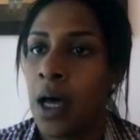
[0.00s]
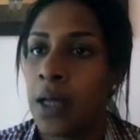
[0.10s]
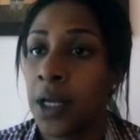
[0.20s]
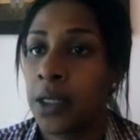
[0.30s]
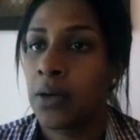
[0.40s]

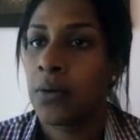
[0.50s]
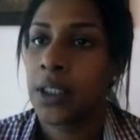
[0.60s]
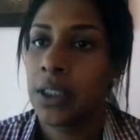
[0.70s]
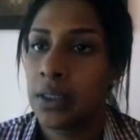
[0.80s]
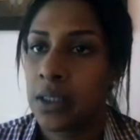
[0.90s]
not
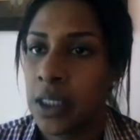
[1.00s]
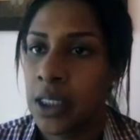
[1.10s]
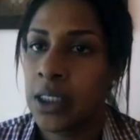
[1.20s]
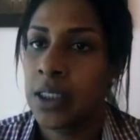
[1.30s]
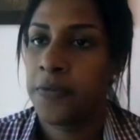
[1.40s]
only the
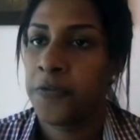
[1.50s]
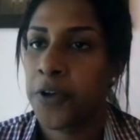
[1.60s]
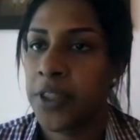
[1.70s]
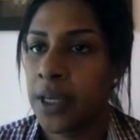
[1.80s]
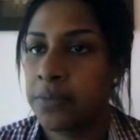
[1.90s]
need for
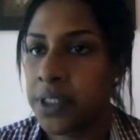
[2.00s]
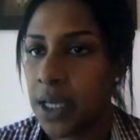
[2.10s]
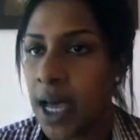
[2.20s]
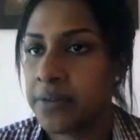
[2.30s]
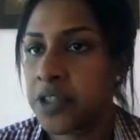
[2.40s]
them to
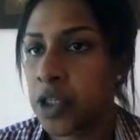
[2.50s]
have